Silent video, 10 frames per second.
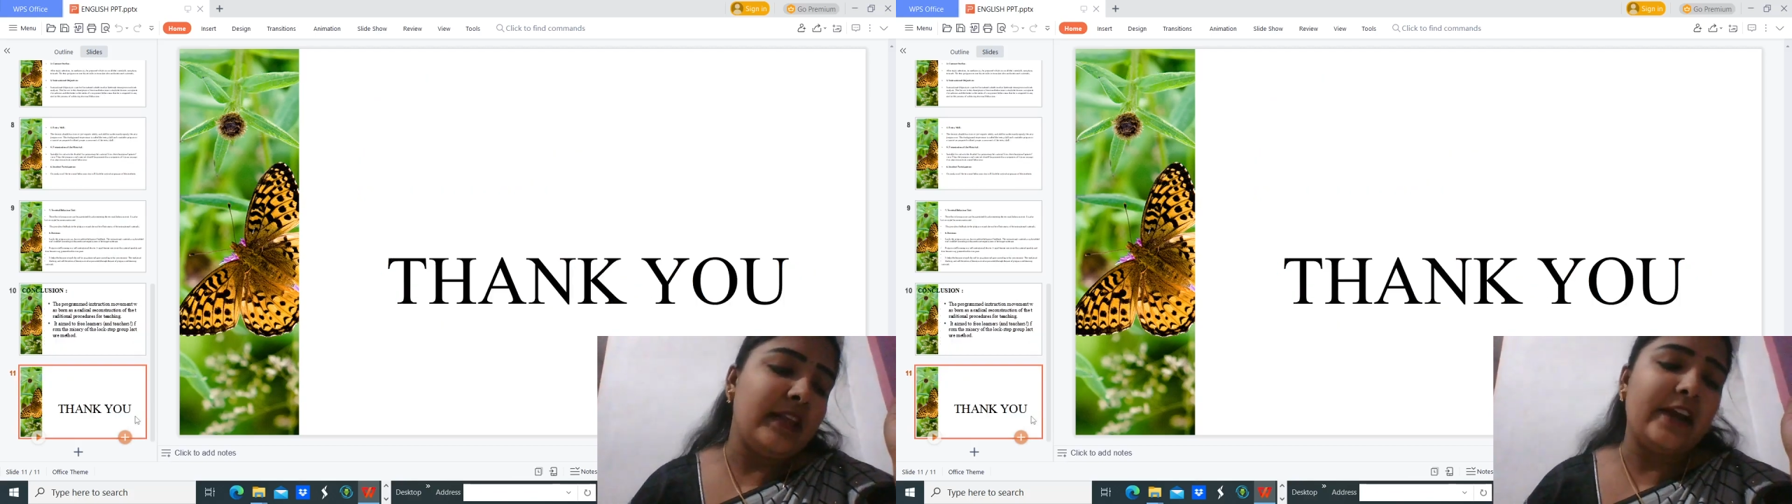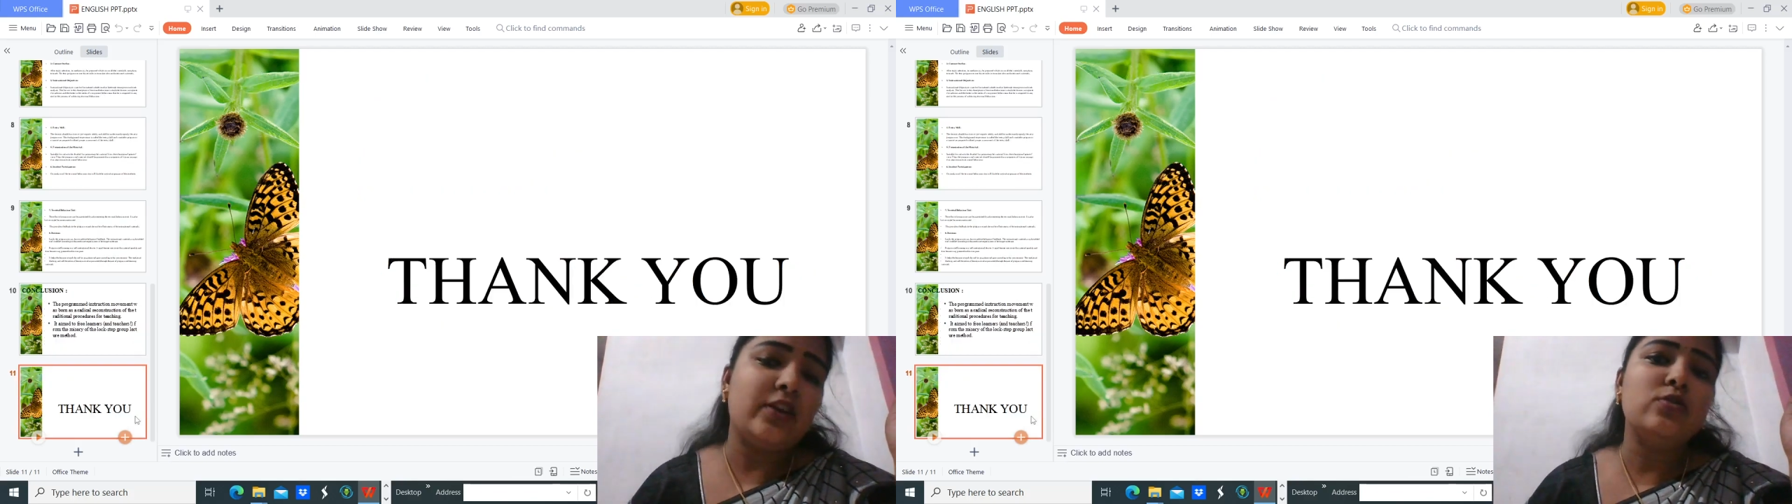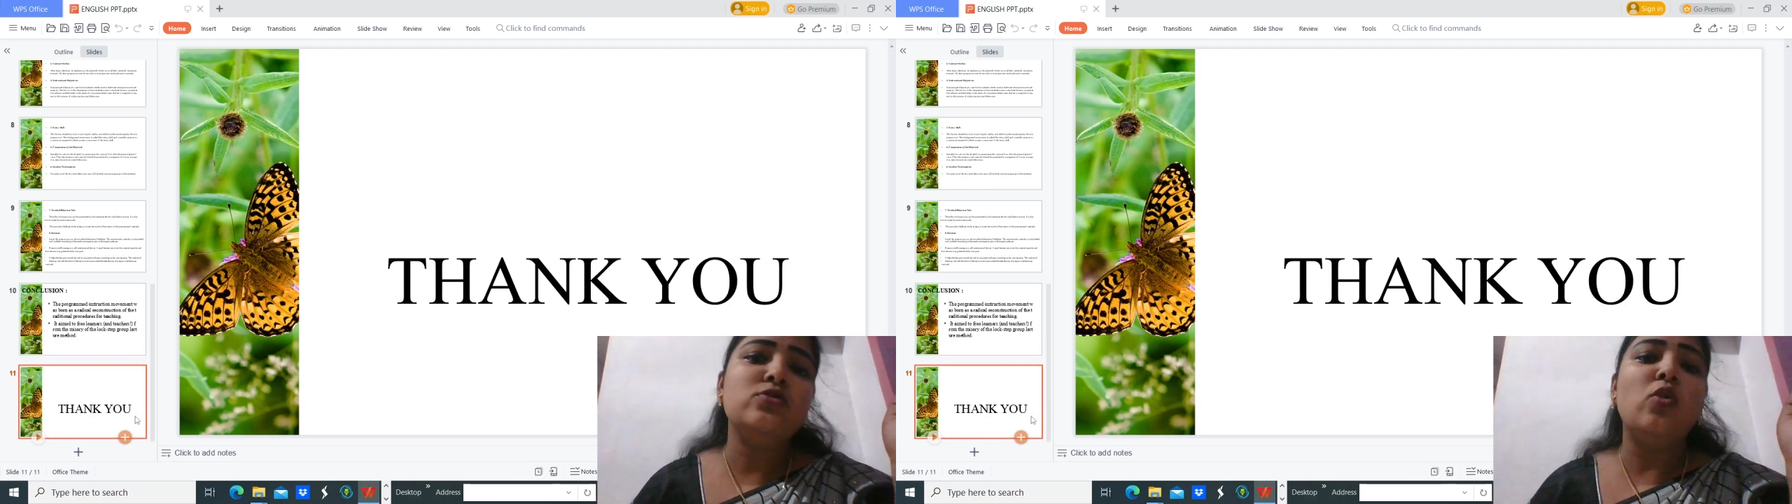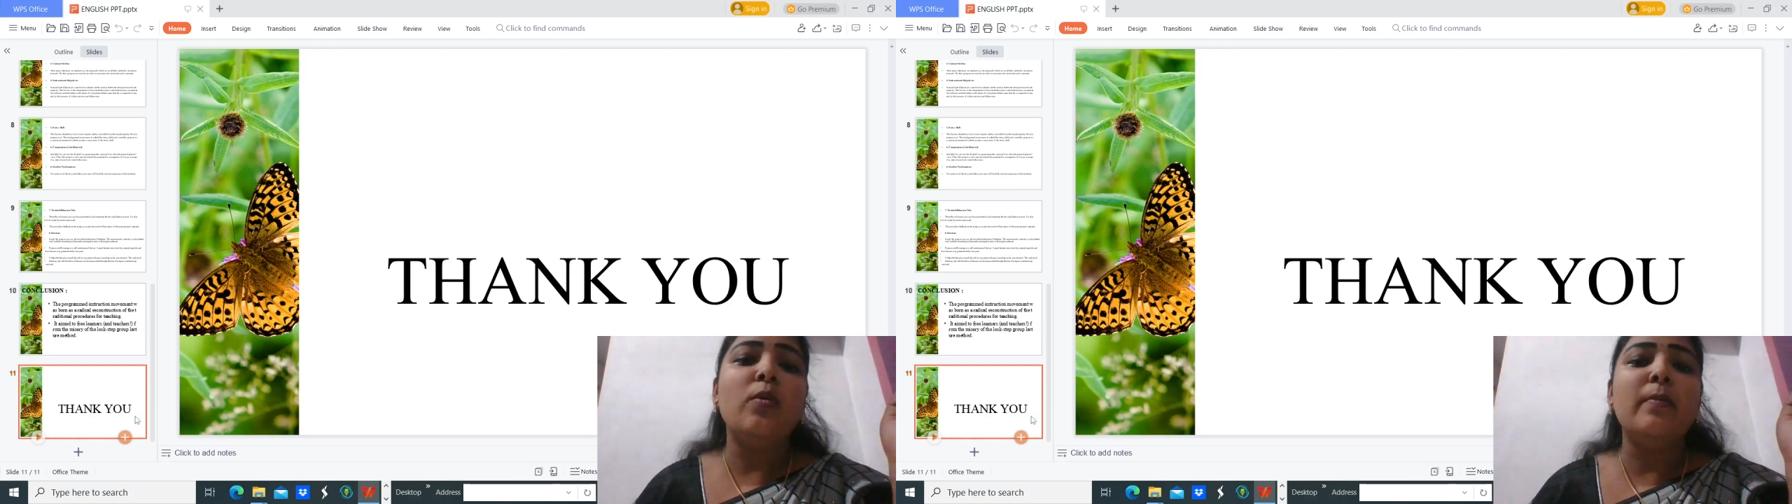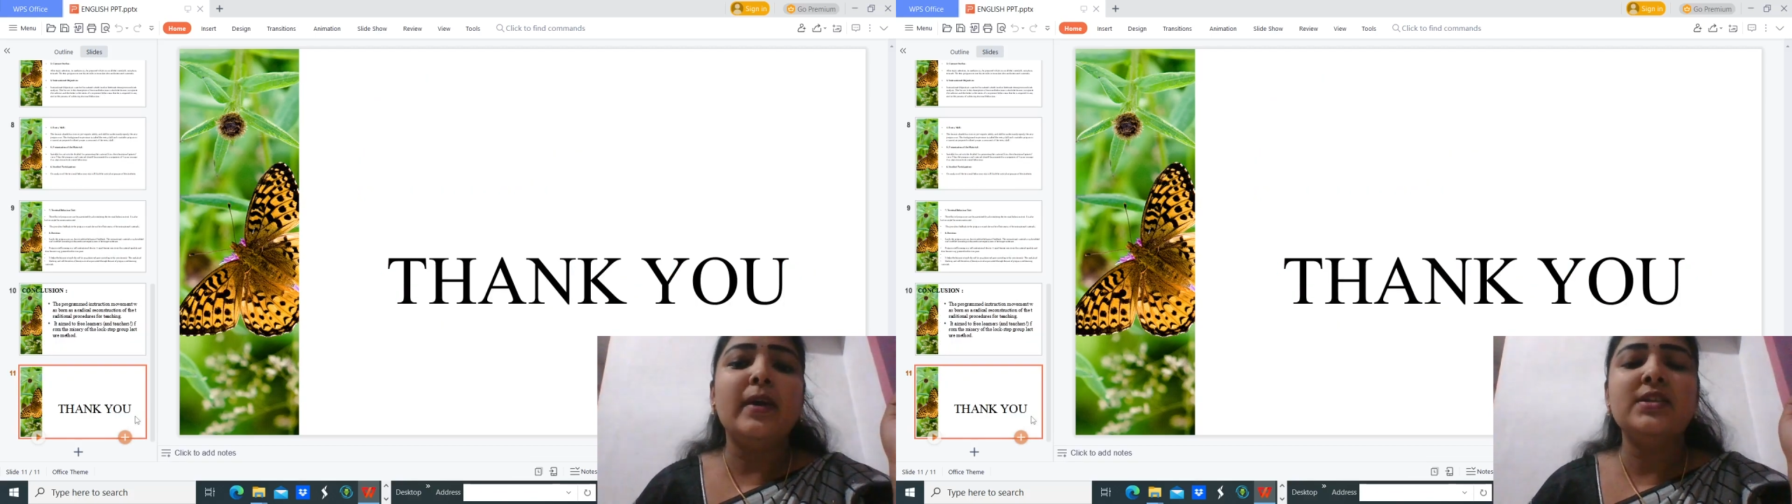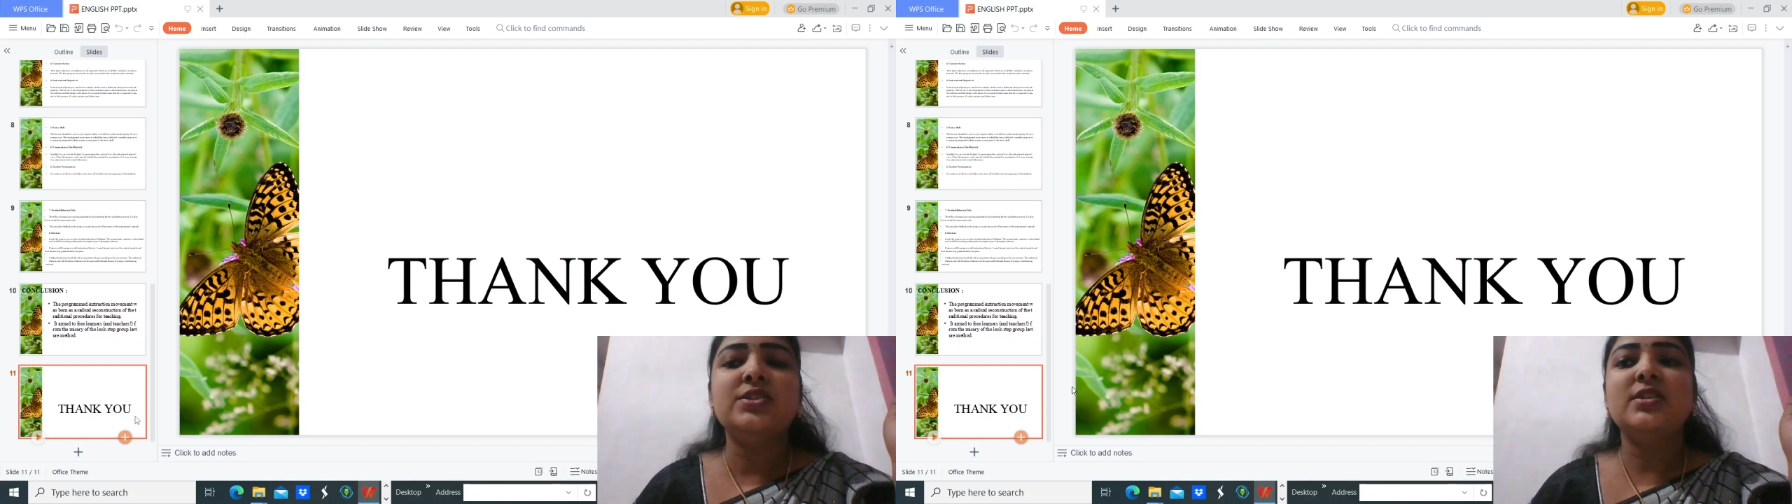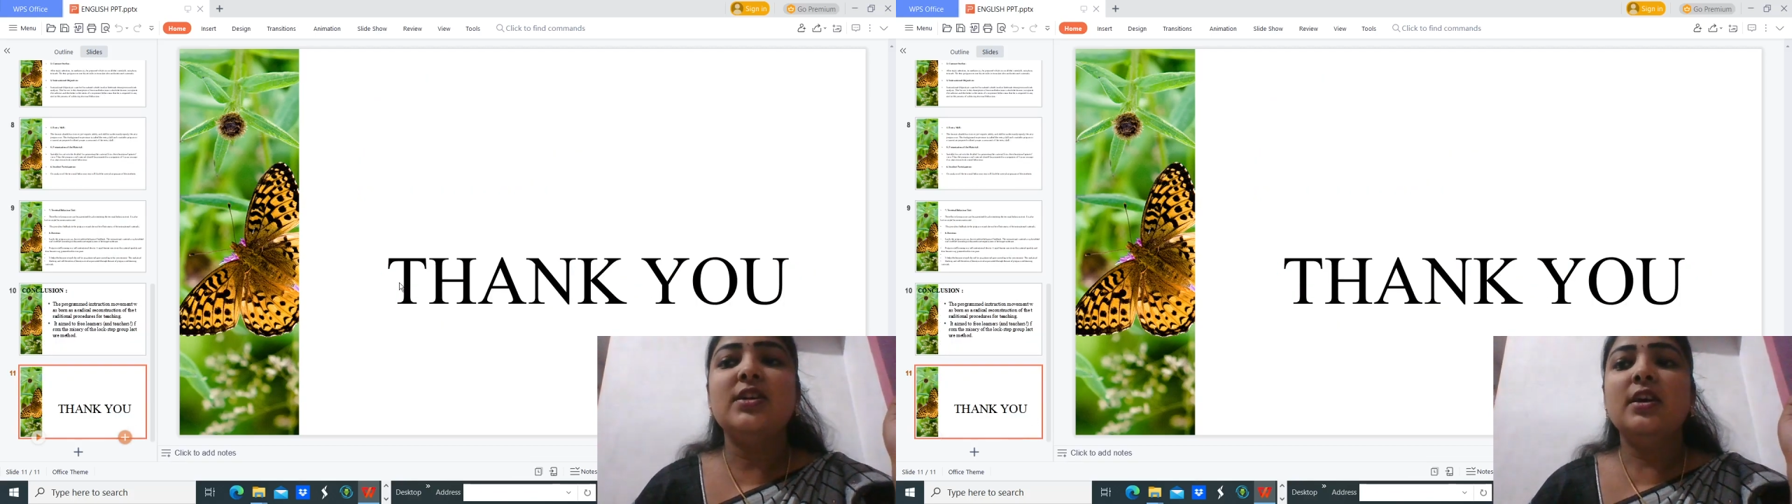Thank you so much.